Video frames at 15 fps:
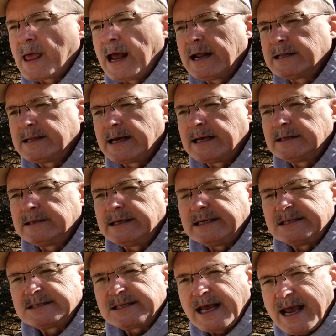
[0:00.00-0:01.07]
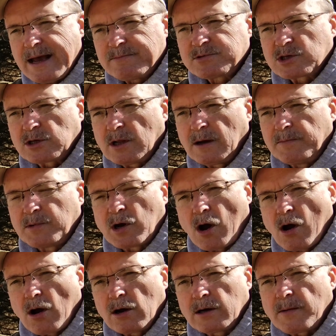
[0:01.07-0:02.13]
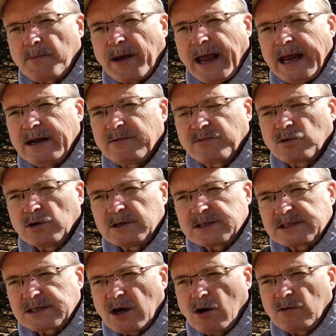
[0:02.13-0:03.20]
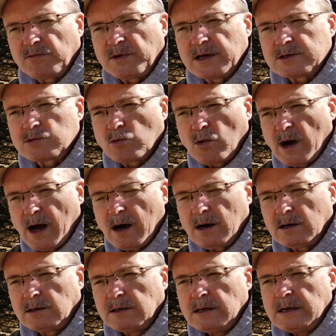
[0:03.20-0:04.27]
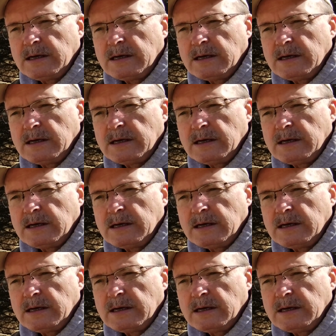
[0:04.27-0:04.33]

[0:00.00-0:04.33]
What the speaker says: and then the Sam's Club card paid for itself as well,